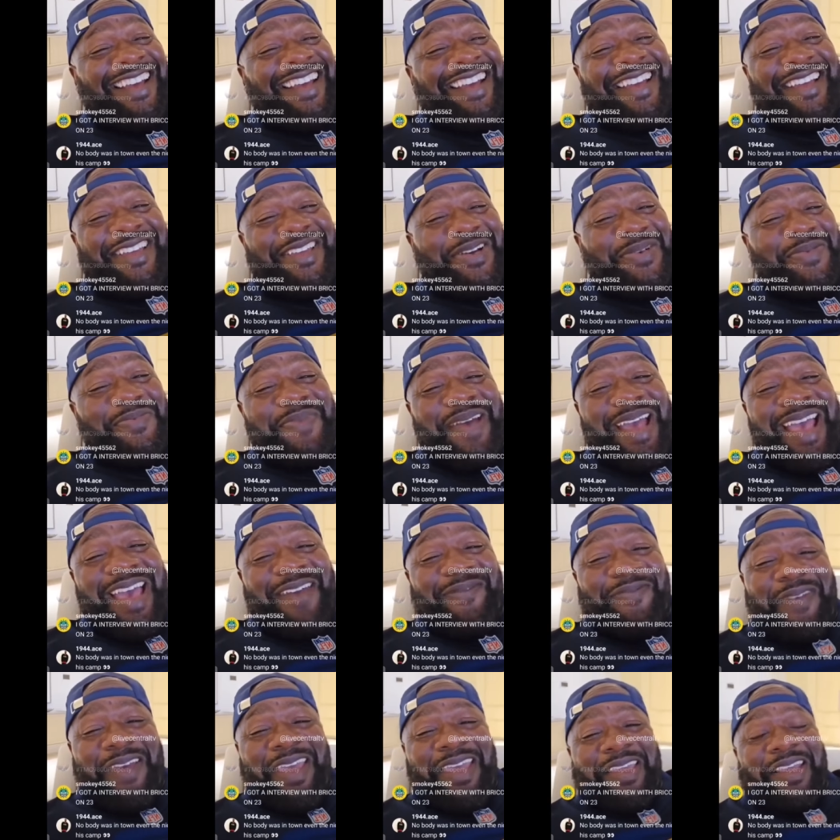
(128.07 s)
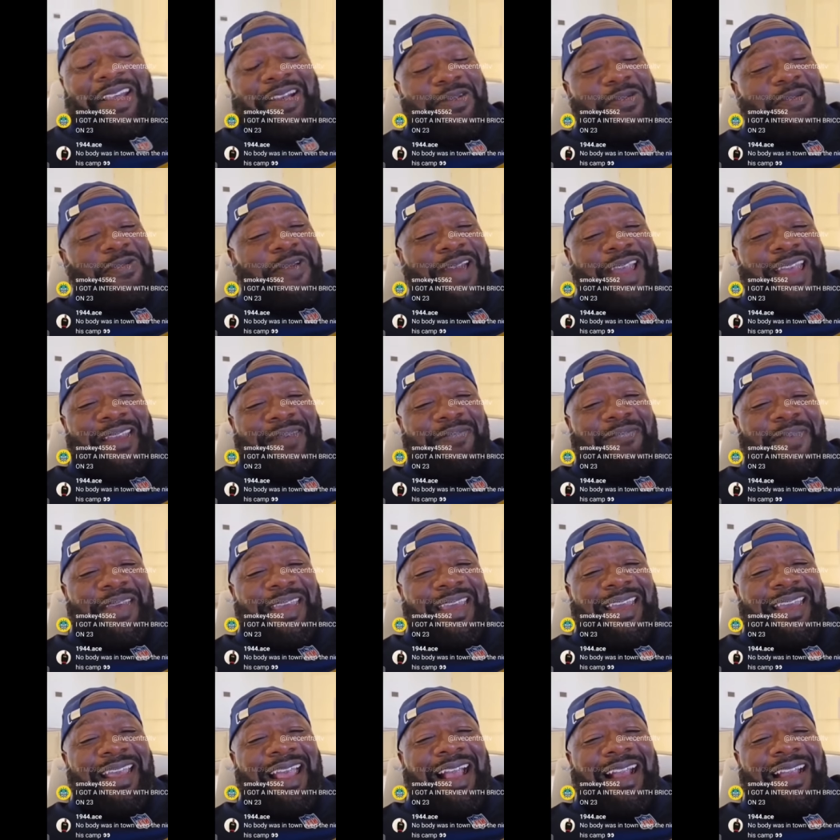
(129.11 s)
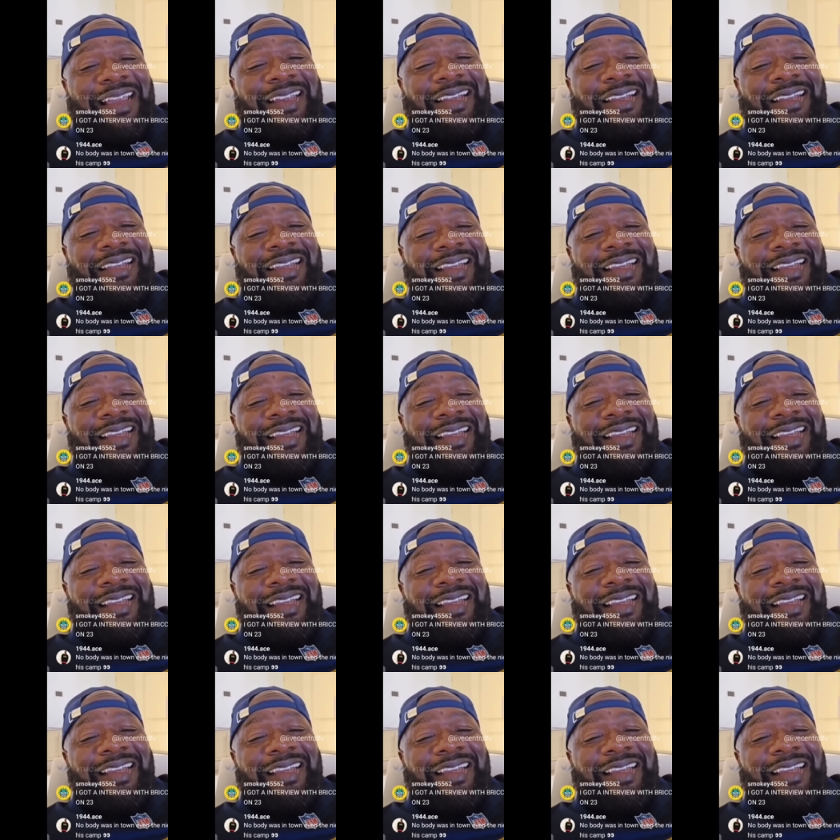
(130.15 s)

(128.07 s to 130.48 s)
Your math ain't correct, man. I could